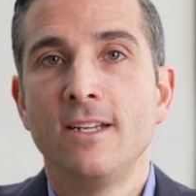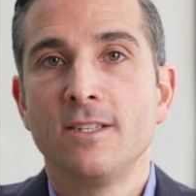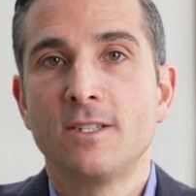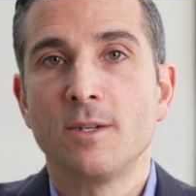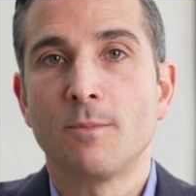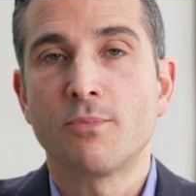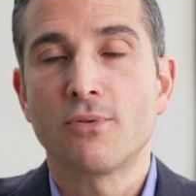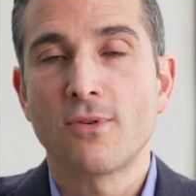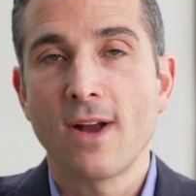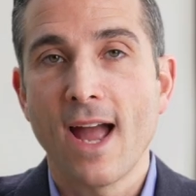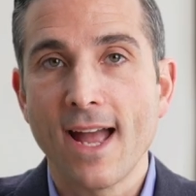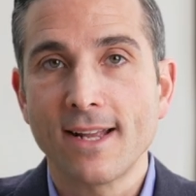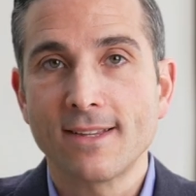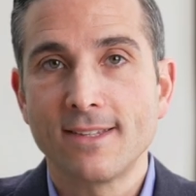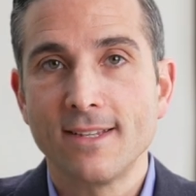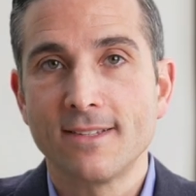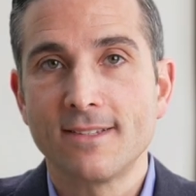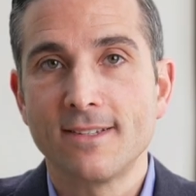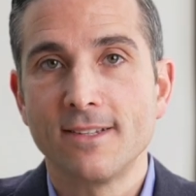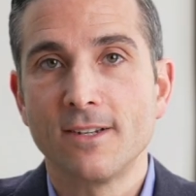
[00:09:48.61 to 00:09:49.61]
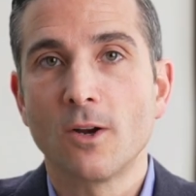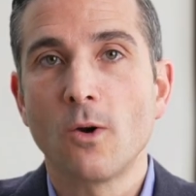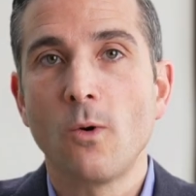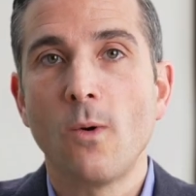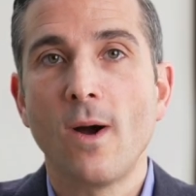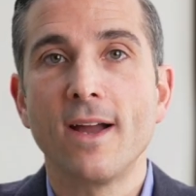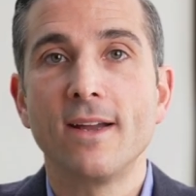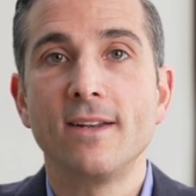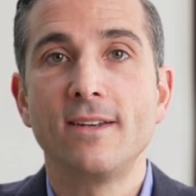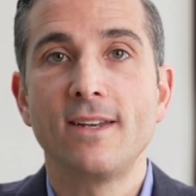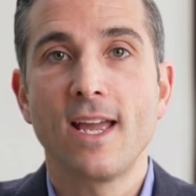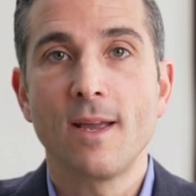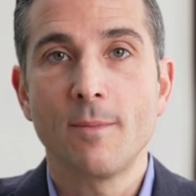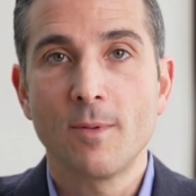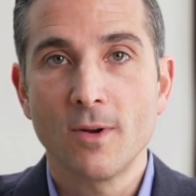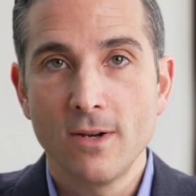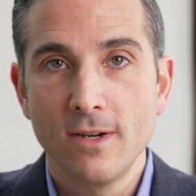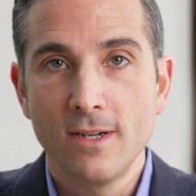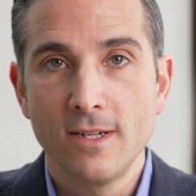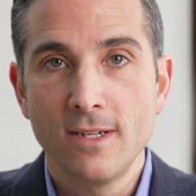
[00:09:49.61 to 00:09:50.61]
to practice in a quiet
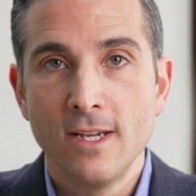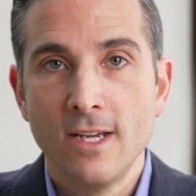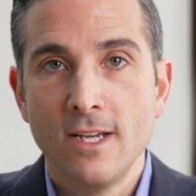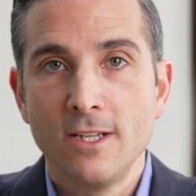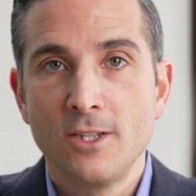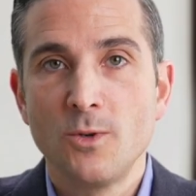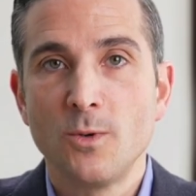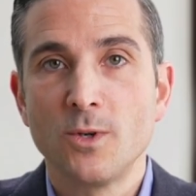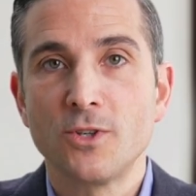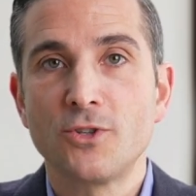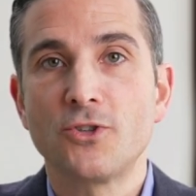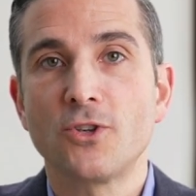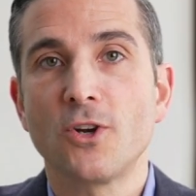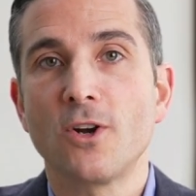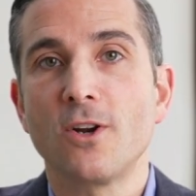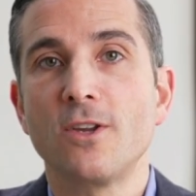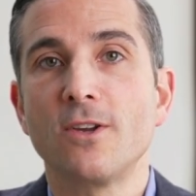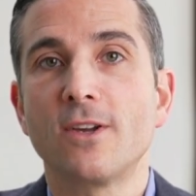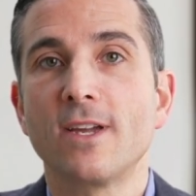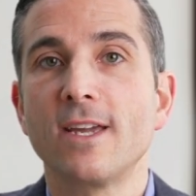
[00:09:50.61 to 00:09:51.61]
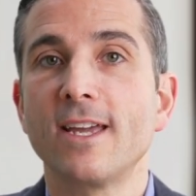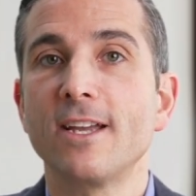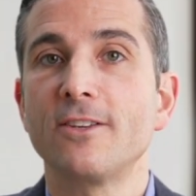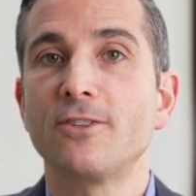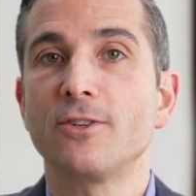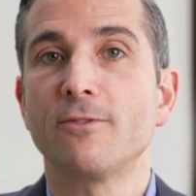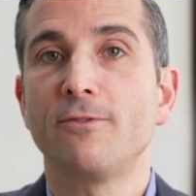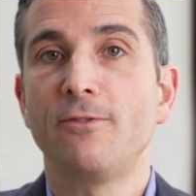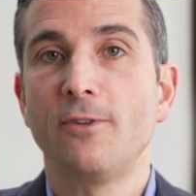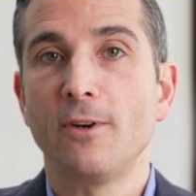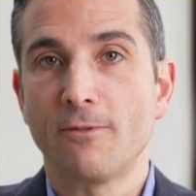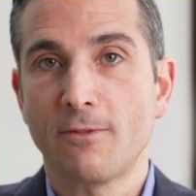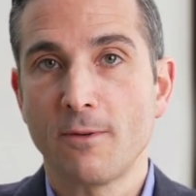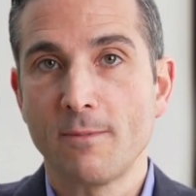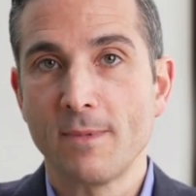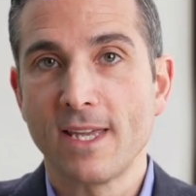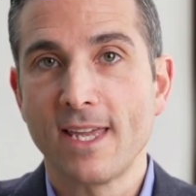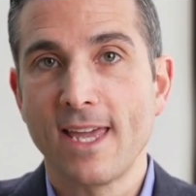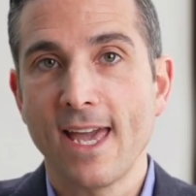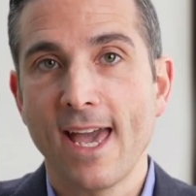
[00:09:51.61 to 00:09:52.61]
neighborhood to assure you can get your foot
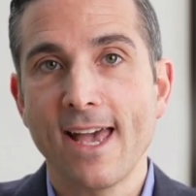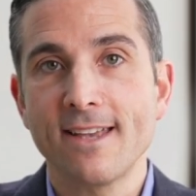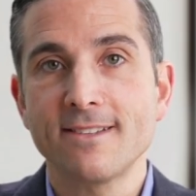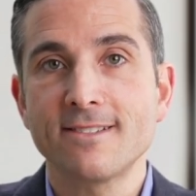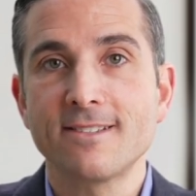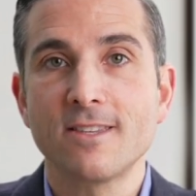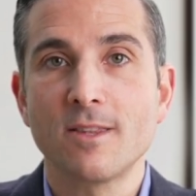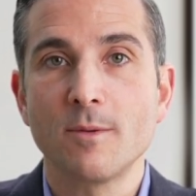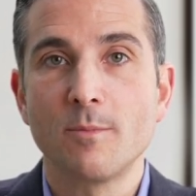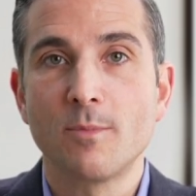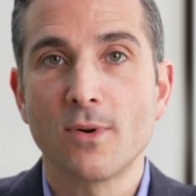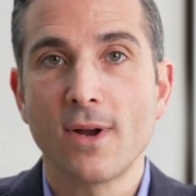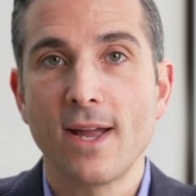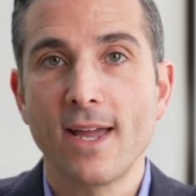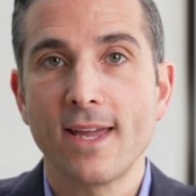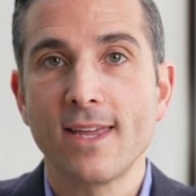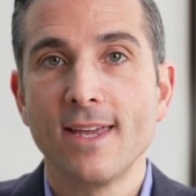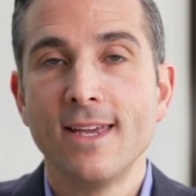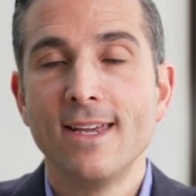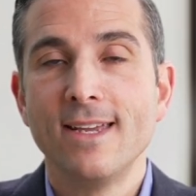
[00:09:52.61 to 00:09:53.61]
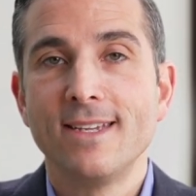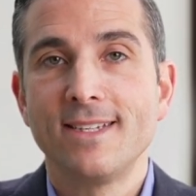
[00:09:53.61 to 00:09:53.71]
from the gas to the brake